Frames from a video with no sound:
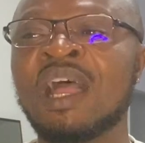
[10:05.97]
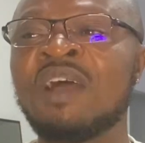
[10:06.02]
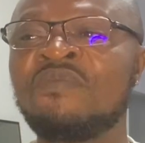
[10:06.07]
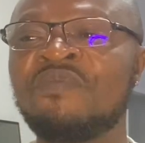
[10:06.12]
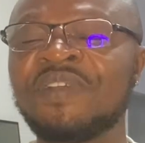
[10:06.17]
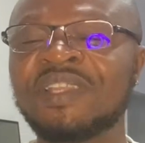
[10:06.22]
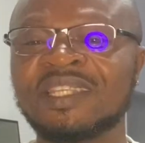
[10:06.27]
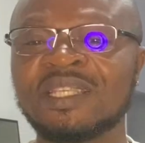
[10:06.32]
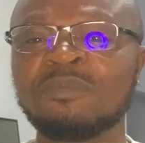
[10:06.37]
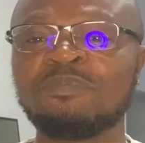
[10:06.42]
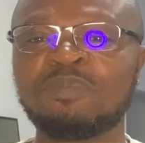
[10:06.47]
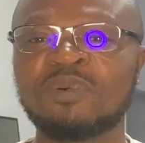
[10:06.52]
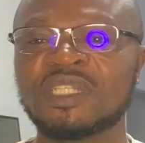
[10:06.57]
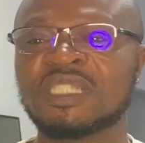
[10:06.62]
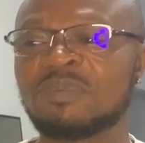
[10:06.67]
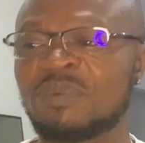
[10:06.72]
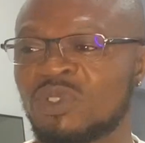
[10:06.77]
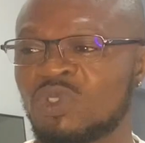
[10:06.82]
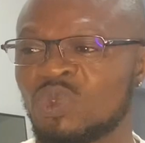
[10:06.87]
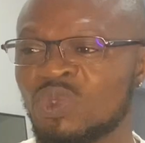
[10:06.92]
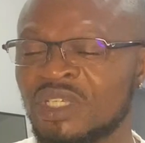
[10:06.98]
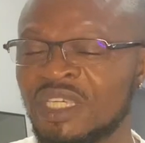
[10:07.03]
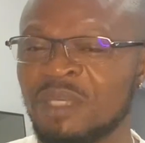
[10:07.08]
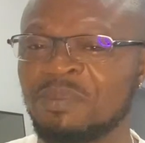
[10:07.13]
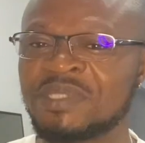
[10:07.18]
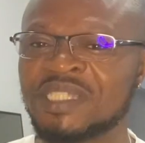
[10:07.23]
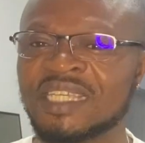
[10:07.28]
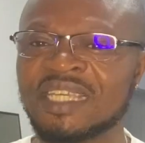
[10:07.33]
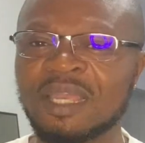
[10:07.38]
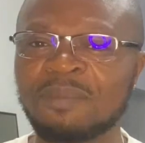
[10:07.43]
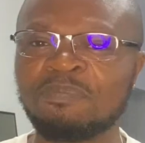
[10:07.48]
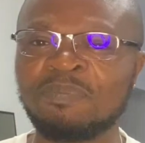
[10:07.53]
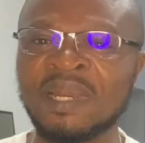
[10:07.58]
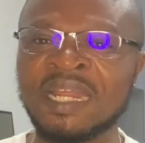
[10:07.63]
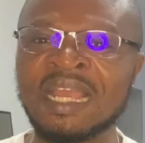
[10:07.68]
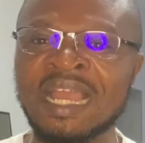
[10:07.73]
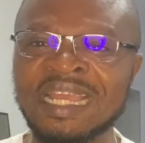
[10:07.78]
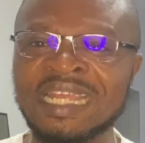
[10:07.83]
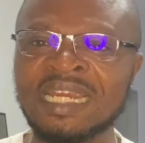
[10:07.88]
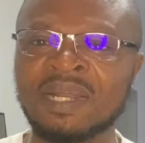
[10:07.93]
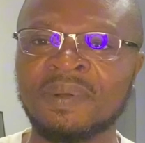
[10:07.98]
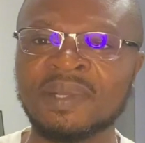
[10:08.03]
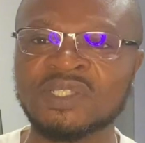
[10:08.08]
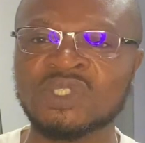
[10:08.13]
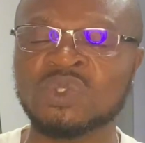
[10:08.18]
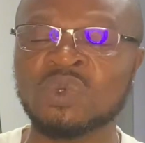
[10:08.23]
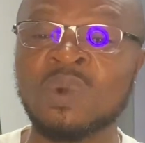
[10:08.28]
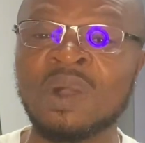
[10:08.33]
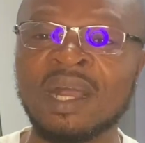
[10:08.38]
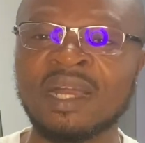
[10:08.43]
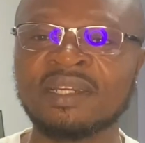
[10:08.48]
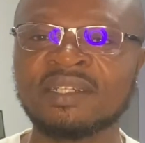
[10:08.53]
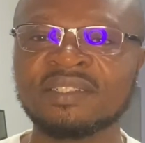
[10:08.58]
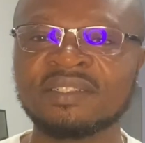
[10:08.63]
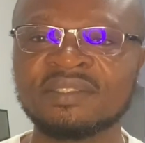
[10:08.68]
everything possible to keep such a player in our squad.